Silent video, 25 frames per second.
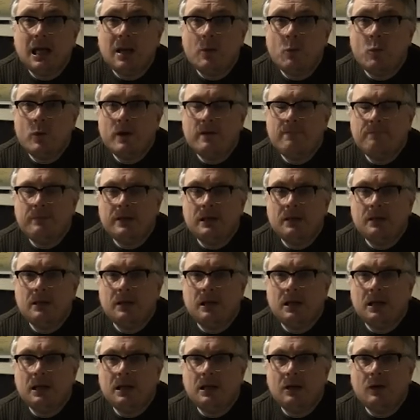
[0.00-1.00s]
We've been
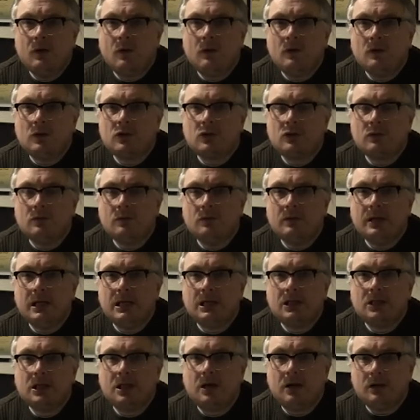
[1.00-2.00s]
also
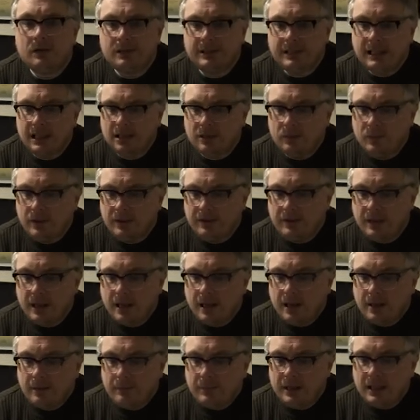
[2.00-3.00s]
in contact with
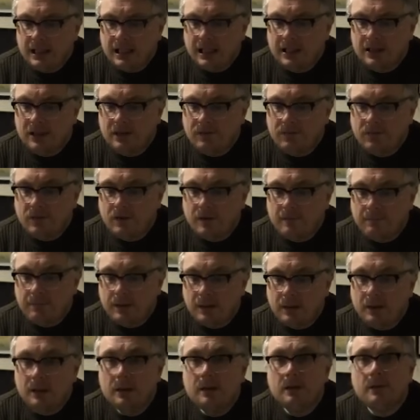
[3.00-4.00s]
Milan
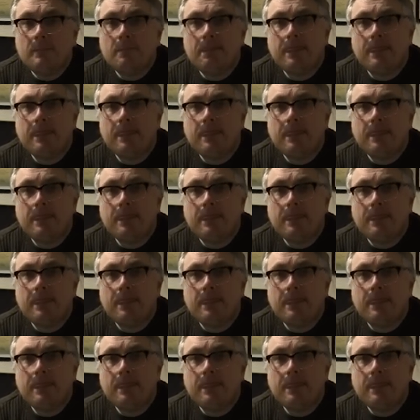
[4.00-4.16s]
Sverpa,